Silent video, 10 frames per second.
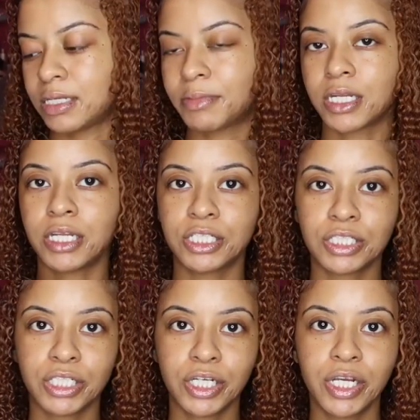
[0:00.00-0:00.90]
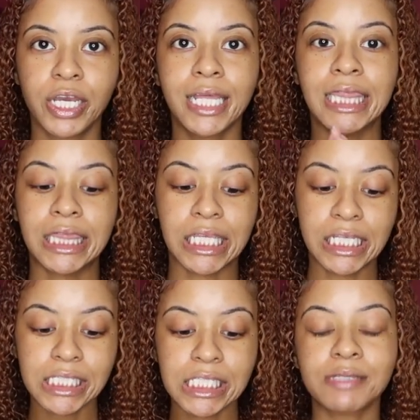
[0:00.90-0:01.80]
Deep Conditioner.
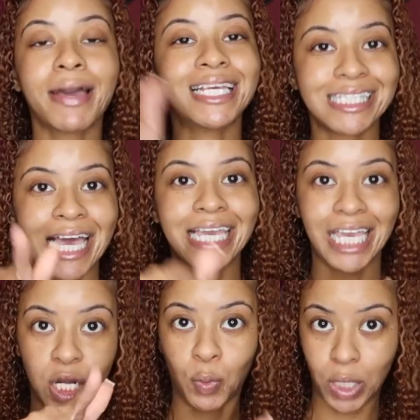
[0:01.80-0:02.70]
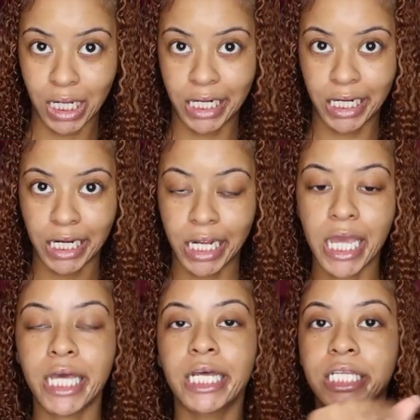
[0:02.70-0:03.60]
This is my second one.
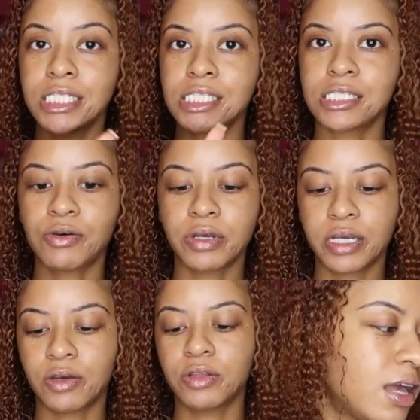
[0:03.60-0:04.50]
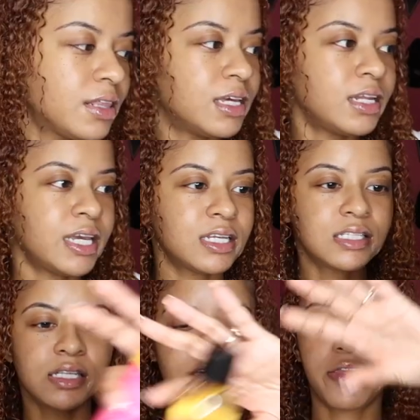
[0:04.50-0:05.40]
This is so good. The
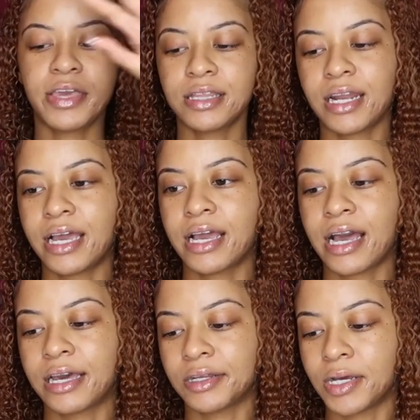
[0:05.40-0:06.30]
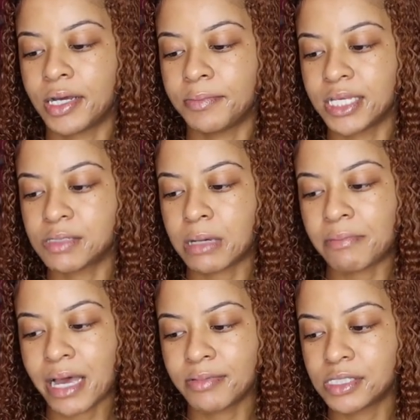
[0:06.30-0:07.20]
next thing that I got is my
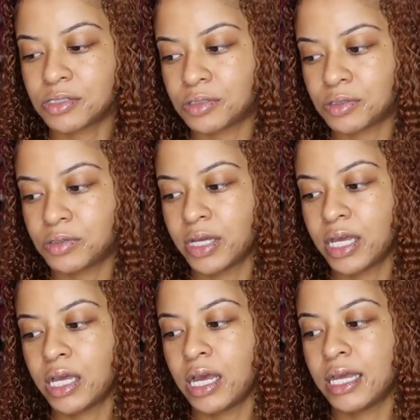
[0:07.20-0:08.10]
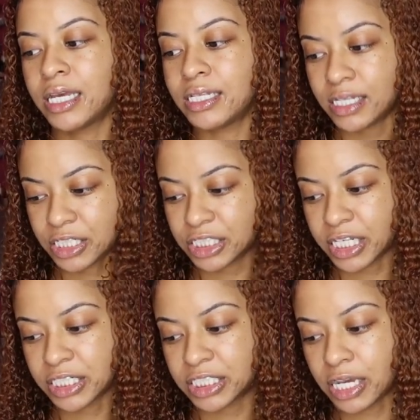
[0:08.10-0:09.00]
Babassu
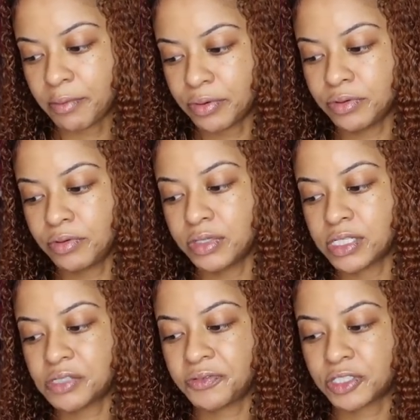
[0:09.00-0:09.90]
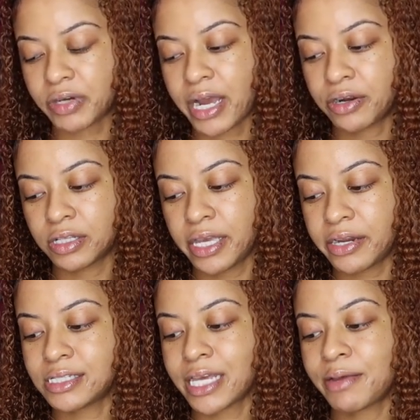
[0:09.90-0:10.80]
Conditioning Shampoo. This is for dry curly
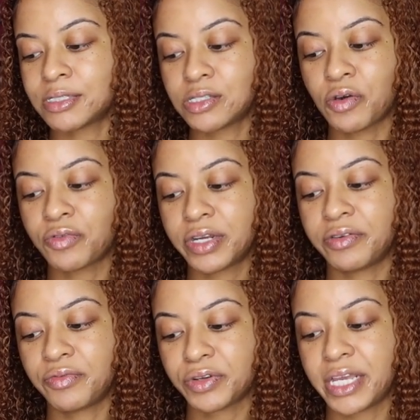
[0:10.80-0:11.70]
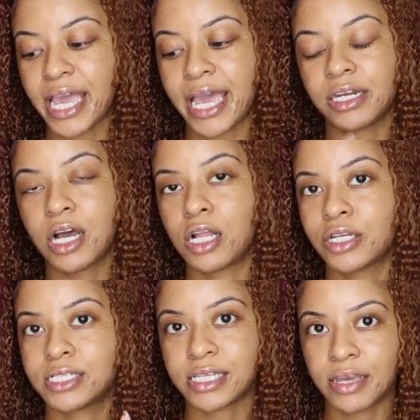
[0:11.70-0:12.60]
hair types, sulfate-free and
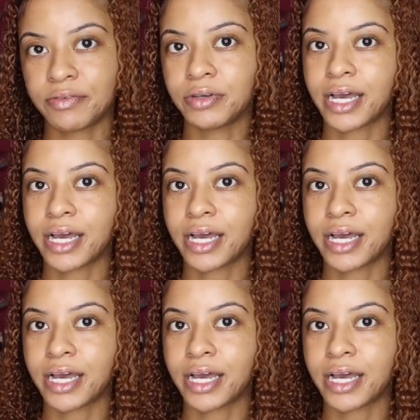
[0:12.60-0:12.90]
color safe.